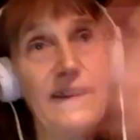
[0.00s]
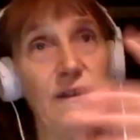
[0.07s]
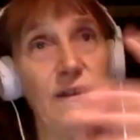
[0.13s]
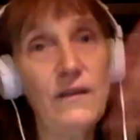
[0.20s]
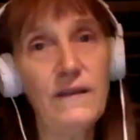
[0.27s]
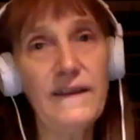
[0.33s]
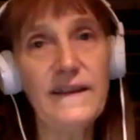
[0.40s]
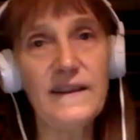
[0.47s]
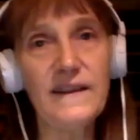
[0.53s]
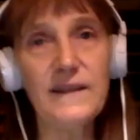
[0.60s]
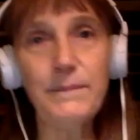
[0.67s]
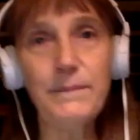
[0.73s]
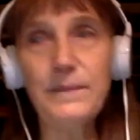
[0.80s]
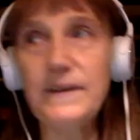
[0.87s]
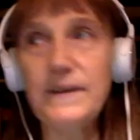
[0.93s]
whole
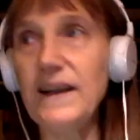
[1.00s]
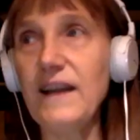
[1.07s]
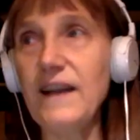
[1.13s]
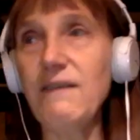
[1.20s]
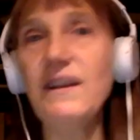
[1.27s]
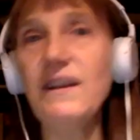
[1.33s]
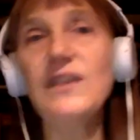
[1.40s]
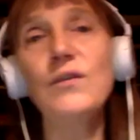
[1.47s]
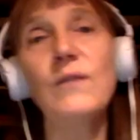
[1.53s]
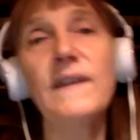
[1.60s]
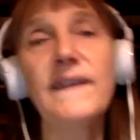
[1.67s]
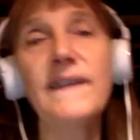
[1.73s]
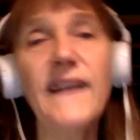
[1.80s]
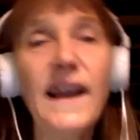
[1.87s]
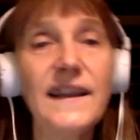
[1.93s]
script, I went to a
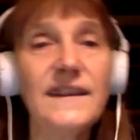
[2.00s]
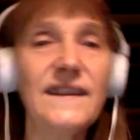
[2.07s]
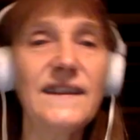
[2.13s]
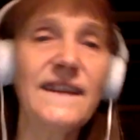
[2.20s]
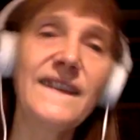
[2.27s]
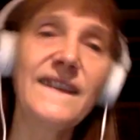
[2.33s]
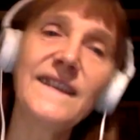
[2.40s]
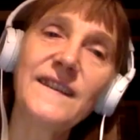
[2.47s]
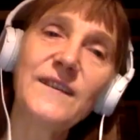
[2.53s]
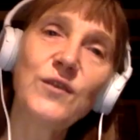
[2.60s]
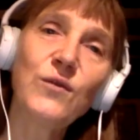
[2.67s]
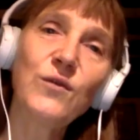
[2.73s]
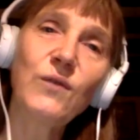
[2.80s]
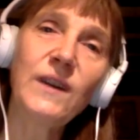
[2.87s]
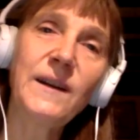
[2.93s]
scientist, to
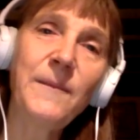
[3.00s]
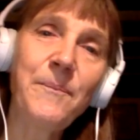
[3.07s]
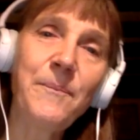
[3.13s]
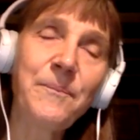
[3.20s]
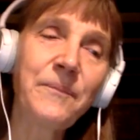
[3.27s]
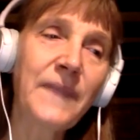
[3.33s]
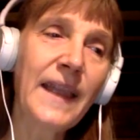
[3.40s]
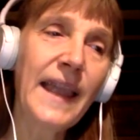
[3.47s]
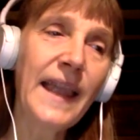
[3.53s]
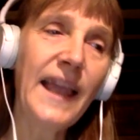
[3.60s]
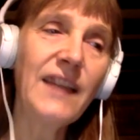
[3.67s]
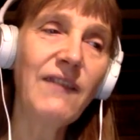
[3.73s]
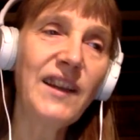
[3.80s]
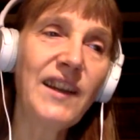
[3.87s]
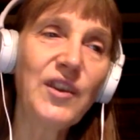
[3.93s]

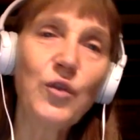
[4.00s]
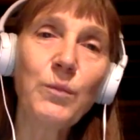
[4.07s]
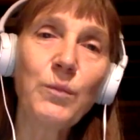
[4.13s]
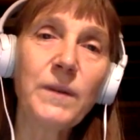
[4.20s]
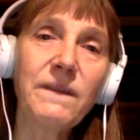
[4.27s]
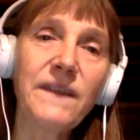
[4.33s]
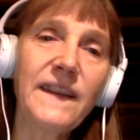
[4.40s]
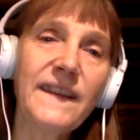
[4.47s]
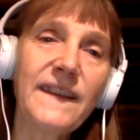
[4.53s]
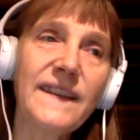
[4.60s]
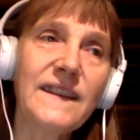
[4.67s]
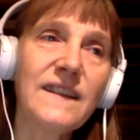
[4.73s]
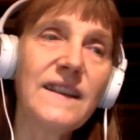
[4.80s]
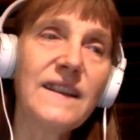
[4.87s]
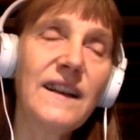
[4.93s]
NYU
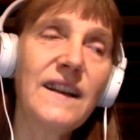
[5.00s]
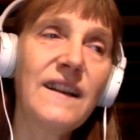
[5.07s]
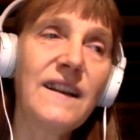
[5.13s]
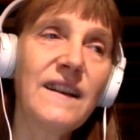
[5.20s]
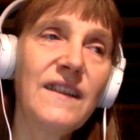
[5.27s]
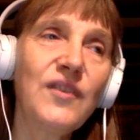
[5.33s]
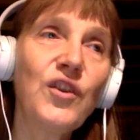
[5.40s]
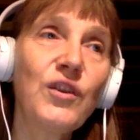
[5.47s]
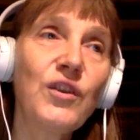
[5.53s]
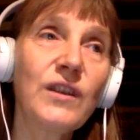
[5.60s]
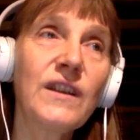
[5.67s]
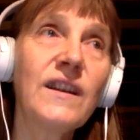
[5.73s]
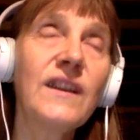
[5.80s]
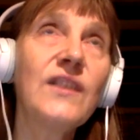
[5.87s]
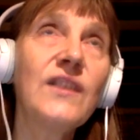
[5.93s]
professor, New York
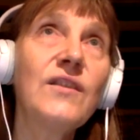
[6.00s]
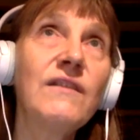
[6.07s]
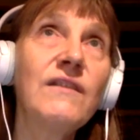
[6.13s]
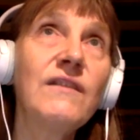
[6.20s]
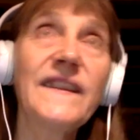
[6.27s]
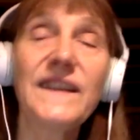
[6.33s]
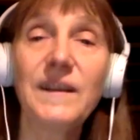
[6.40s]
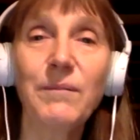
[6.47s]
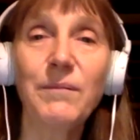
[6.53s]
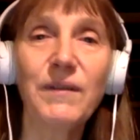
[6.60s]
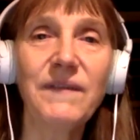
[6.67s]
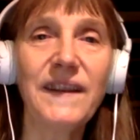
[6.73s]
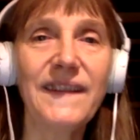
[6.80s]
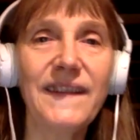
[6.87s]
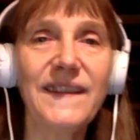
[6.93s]
University
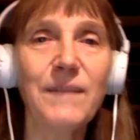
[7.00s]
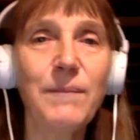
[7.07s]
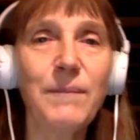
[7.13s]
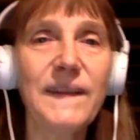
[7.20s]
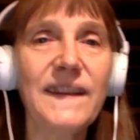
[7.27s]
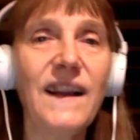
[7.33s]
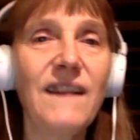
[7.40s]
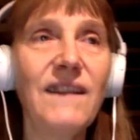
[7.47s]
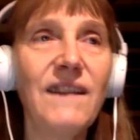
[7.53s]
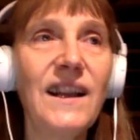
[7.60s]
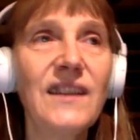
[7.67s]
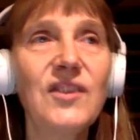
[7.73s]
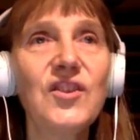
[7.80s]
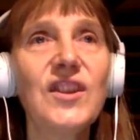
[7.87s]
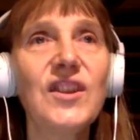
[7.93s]
professor Pascal
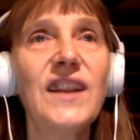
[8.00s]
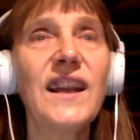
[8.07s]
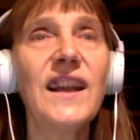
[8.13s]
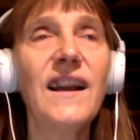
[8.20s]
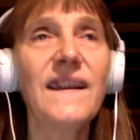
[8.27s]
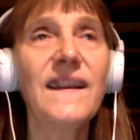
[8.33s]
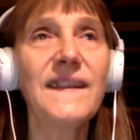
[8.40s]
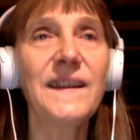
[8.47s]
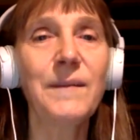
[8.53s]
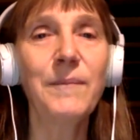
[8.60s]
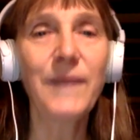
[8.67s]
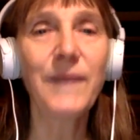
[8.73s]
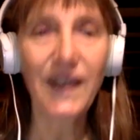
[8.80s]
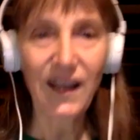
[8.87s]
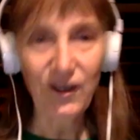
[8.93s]
Alish, and I asked him
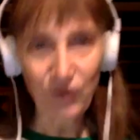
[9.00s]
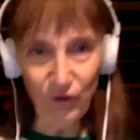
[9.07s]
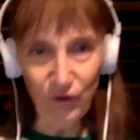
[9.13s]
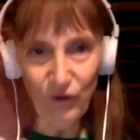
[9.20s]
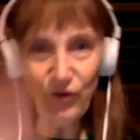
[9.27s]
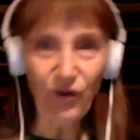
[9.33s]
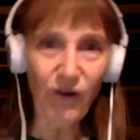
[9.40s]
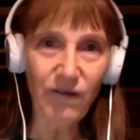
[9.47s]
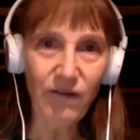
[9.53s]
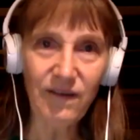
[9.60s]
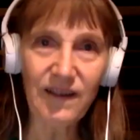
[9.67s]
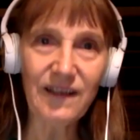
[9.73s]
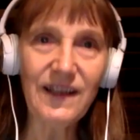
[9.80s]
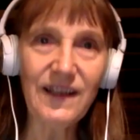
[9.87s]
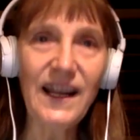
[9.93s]
to look
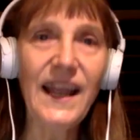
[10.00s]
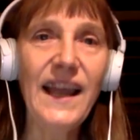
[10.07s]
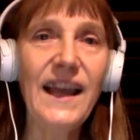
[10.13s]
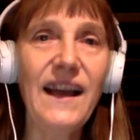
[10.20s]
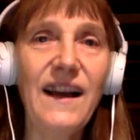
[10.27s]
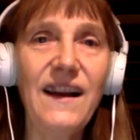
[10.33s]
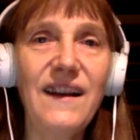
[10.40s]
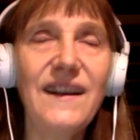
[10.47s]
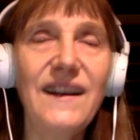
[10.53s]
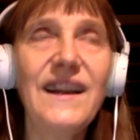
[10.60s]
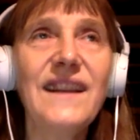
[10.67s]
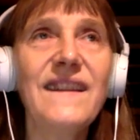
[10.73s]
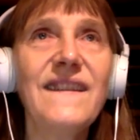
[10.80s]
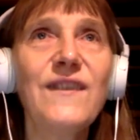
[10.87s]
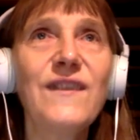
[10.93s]
over.
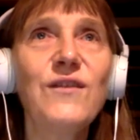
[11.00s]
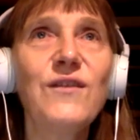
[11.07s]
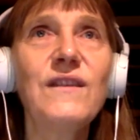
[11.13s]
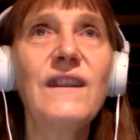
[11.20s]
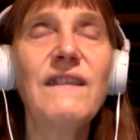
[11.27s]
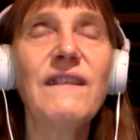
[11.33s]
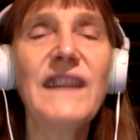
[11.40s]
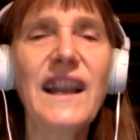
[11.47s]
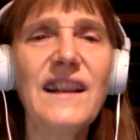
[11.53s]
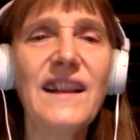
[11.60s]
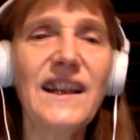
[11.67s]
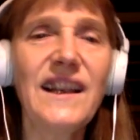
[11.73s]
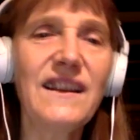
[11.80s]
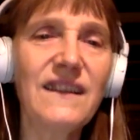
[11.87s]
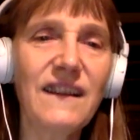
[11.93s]
And so we had
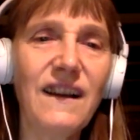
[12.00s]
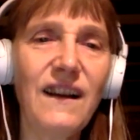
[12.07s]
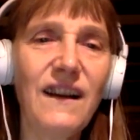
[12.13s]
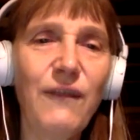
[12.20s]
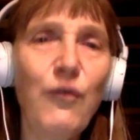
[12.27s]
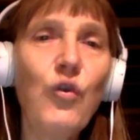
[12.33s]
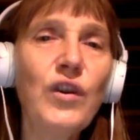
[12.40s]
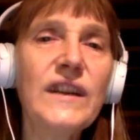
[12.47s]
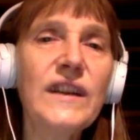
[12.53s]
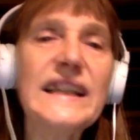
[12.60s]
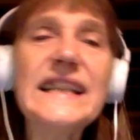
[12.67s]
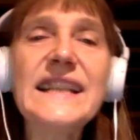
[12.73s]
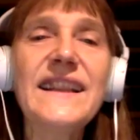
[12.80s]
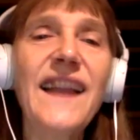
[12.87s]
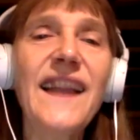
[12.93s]
like 4
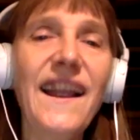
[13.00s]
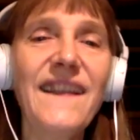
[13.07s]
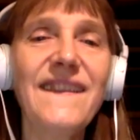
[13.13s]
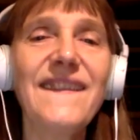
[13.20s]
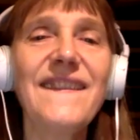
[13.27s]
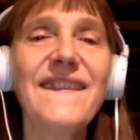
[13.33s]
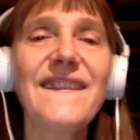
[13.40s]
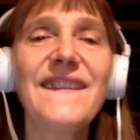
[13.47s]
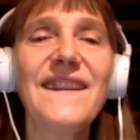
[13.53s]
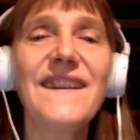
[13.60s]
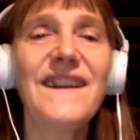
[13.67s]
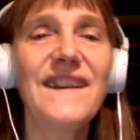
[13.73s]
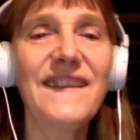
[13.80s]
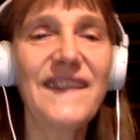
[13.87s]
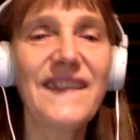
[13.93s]
intense
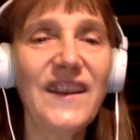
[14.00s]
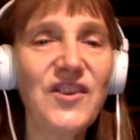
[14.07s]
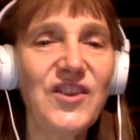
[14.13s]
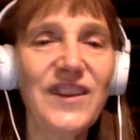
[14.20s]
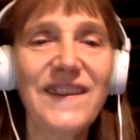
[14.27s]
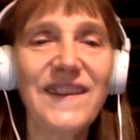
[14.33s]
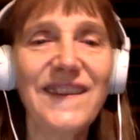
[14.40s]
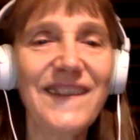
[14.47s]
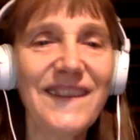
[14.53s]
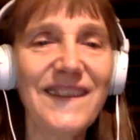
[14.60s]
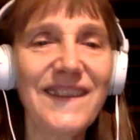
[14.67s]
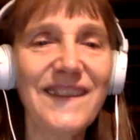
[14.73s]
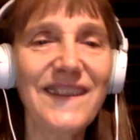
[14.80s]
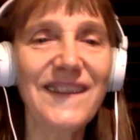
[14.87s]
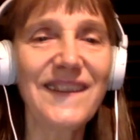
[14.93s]
sessions
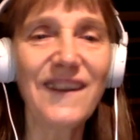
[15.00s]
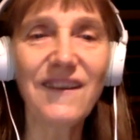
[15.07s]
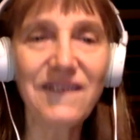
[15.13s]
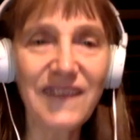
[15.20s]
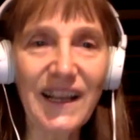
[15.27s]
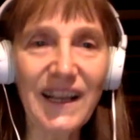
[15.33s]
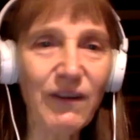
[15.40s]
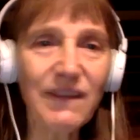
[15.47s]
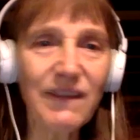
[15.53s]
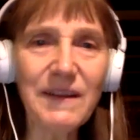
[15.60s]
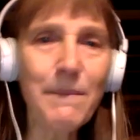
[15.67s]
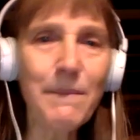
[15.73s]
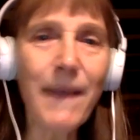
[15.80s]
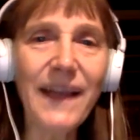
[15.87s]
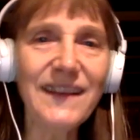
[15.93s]
of like where
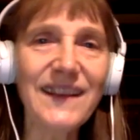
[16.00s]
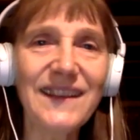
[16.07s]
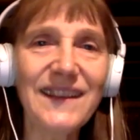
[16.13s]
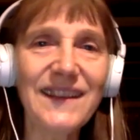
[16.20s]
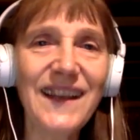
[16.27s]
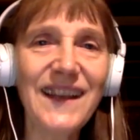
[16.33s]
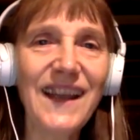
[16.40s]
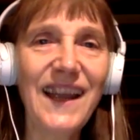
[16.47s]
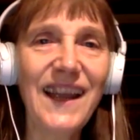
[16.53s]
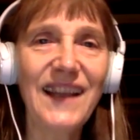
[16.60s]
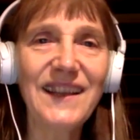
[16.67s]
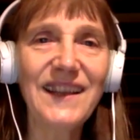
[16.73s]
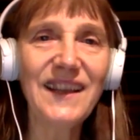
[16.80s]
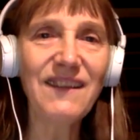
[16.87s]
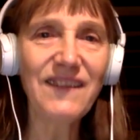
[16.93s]
we met,
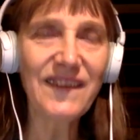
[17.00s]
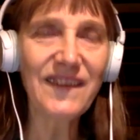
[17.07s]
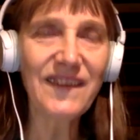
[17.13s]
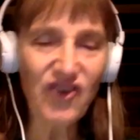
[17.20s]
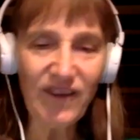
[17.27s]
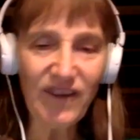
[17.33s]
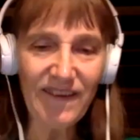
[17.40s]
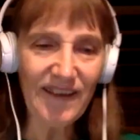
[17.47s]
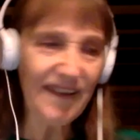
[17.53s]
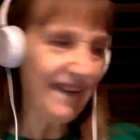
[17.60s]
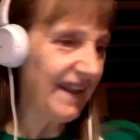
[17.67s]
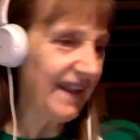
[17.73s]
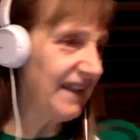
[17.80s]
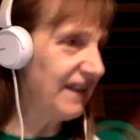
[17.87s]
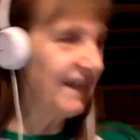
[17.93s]
and he was just like
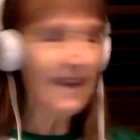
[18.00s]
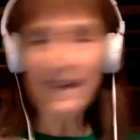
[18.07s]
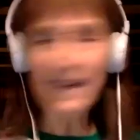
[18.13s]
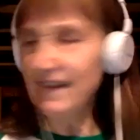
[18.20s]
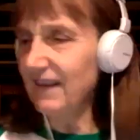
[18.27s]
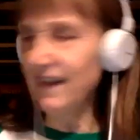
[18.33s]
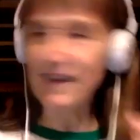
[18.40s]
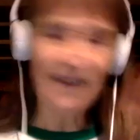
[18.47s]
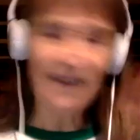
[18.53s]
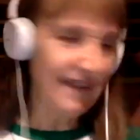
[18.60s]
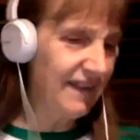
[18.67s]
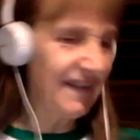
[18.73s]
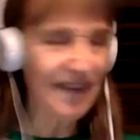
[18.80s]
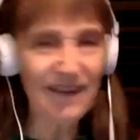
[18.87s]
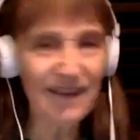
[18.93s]
saying this and that and
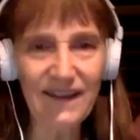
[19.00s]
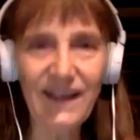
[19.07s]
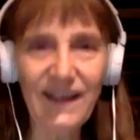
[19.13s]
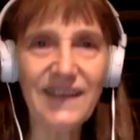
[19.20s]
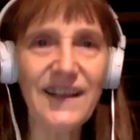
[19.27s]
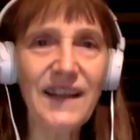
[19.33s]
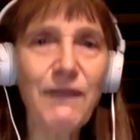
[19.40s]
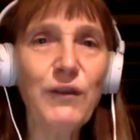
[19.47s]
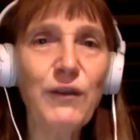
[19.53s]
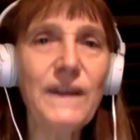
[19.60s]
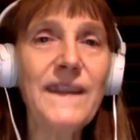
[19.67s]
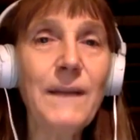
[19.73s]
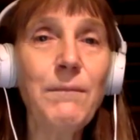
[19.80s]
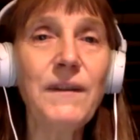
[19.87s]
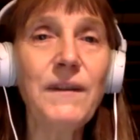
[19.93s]
this and that. Like, for
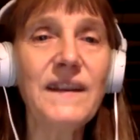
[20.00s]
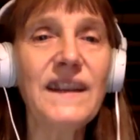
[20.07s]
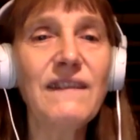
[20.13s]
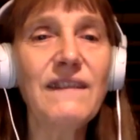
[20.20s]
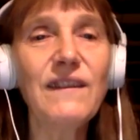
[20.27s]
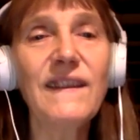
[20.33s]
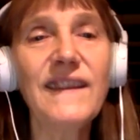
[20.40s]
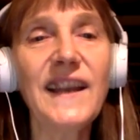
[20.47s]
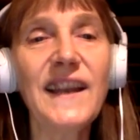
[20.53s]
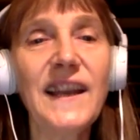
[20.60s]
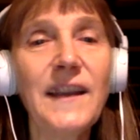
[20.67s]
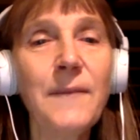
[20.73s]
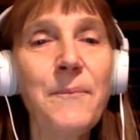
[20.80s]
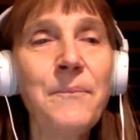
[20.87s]
example, he would say,